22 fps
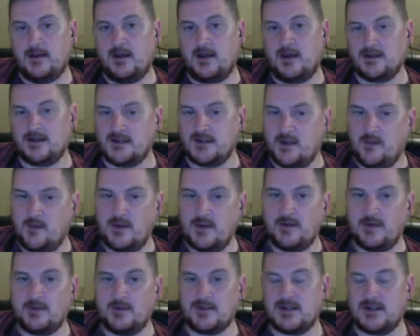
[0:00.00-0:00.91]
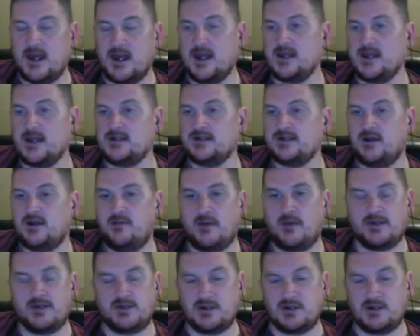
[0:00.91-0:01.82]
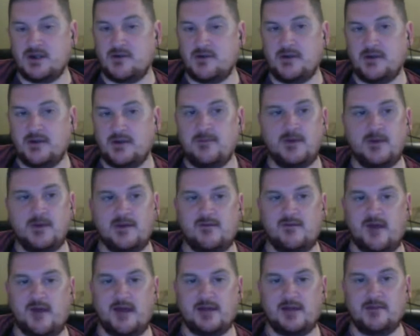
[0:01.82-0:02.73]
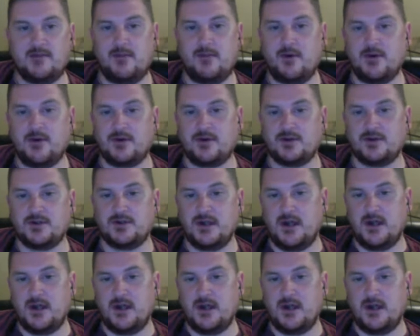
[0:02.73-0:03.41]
I don't want him attacking so much. I don't want him in around the box.